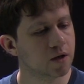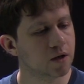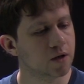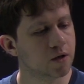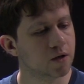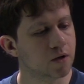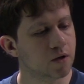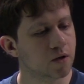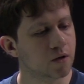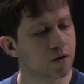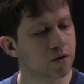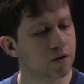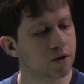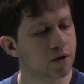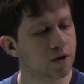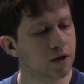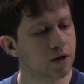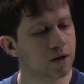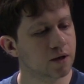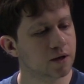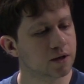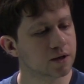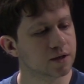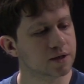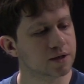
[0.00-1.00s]

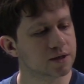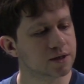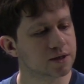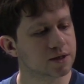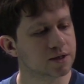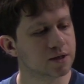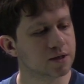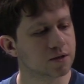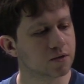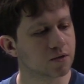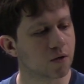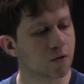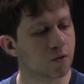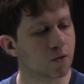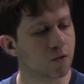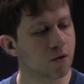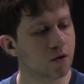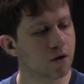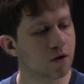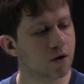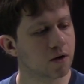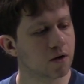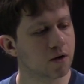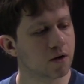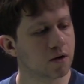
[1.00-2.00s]

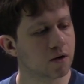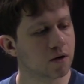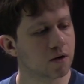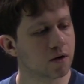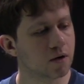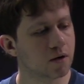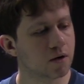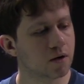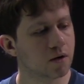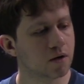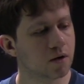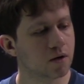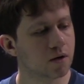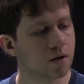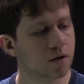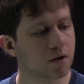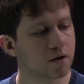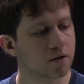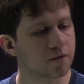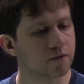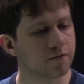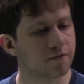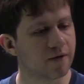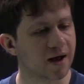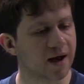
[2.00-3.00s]
non-zero
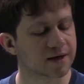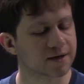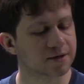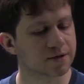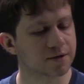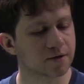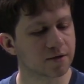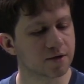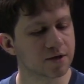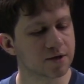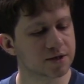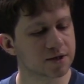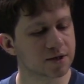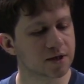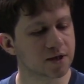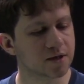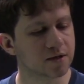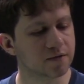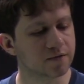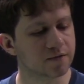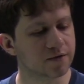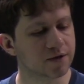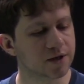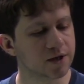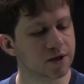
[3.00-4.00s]
vectors
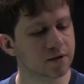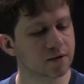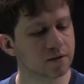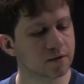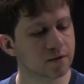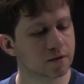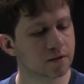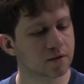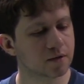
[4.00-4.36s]
in V.